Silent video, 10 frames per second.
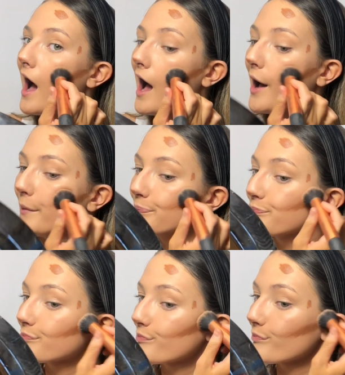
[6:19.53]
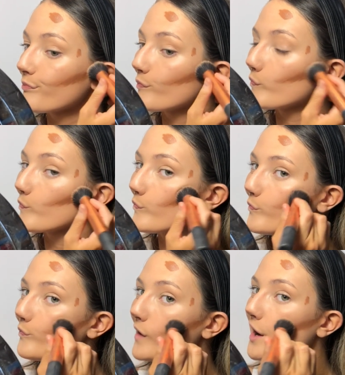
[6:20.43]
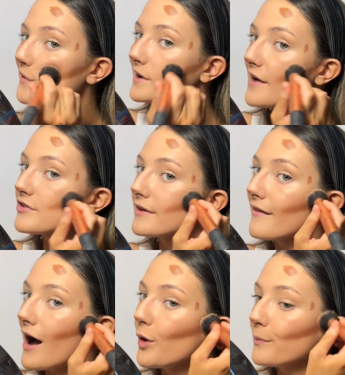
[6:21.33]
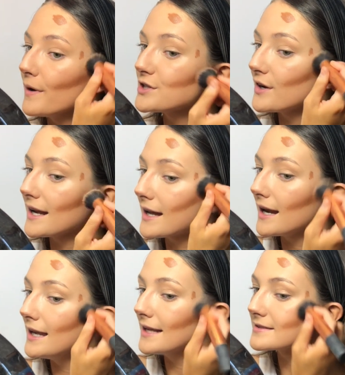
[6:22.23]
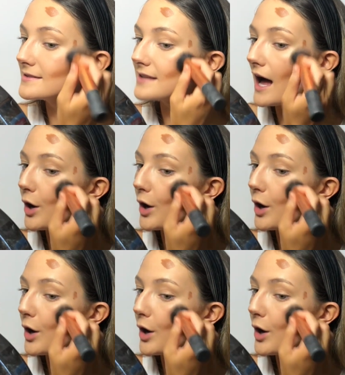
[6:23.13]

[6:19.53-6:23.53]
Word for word: I don't really have a favourite album. I don't like listen to